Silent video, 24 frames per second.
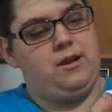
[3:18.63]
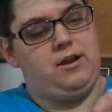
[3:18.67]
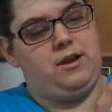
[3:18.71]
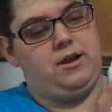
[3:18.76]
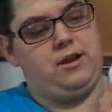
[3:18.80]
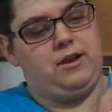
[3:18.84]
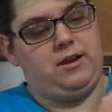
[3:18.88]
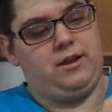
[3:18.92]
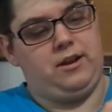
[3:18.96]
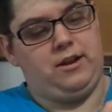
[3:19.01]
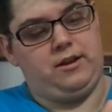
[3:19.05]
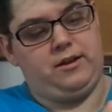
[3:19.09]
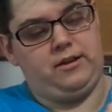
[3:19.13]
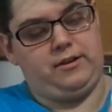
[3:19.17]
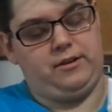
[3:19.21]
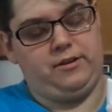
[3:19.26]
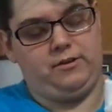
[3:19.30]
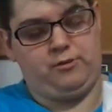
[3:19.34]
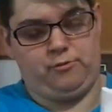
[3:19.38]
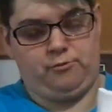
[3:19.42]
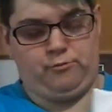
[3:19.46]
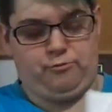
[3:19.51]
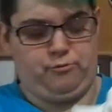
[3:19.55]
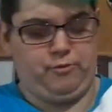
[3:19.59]
and get it
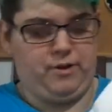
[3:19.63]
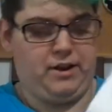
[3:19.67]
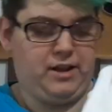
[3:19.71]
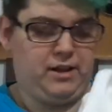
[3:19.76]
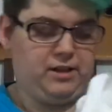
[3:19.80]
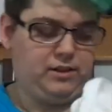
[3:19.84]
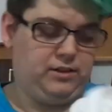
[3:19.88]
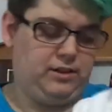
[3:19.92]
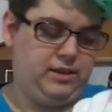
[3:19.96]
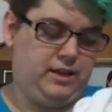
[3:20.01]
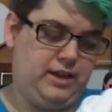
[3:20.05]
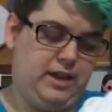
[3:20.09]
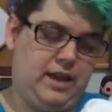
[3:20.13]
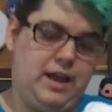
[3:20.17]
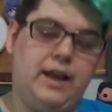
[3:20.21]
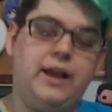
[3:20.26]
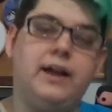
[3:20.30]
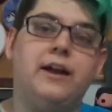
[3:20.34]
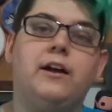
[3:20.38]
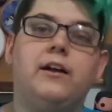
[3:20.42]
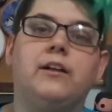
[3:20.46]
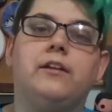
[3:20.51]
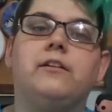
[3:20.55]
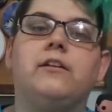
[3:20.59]
as wrinkly
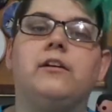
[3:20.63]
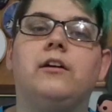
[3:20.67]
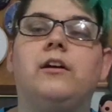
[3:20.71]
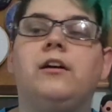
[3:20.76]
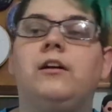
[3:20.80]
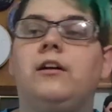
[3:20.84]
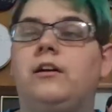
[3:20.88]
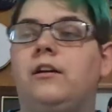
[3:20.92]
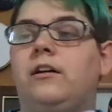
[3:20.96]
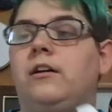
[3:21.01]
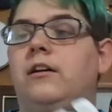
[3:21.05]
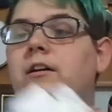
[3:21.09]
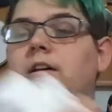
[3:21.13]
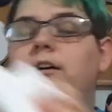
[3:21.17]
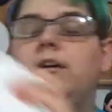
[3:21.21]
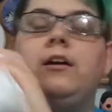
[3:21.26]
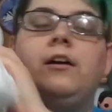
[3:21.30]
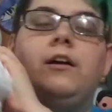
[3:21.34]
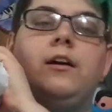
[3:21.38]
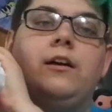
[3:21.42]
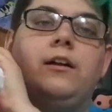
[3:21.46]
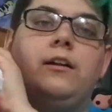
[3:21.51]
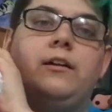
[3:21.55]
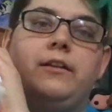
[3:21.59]
and
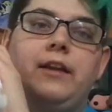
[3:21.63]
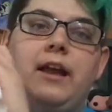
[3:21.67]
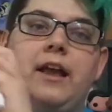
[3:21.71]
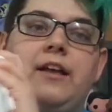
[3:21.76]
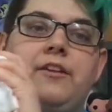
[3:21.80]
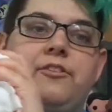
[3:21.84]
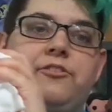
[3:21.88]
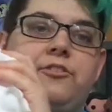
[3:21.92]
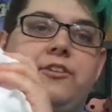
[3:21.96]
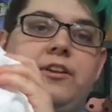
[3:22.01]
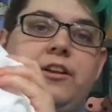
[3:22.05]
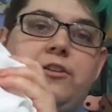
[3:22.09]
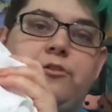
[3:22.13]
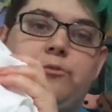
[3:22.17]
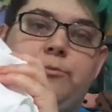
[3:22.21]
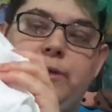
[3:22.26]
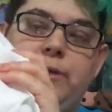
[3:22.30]
nasty as